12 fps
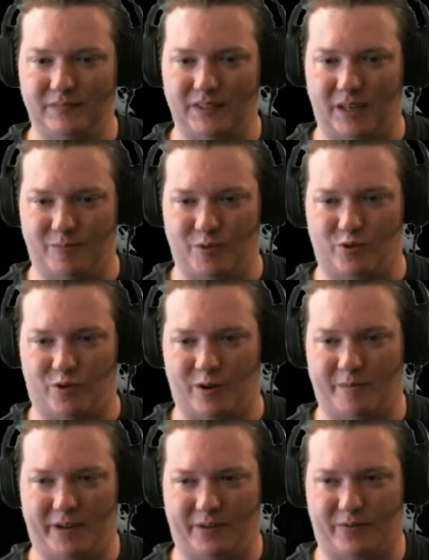I'm short
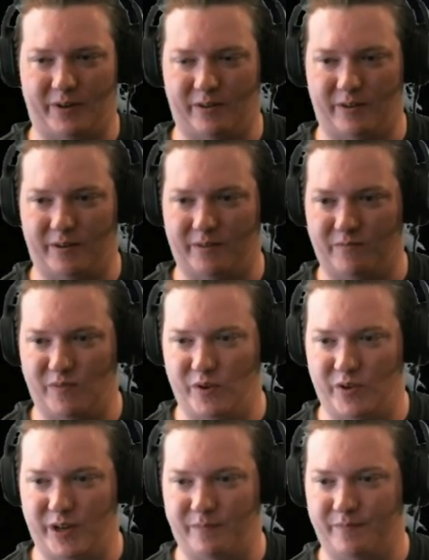about 300 new
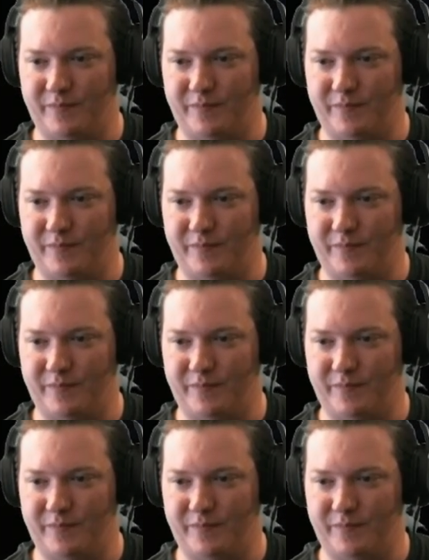yen.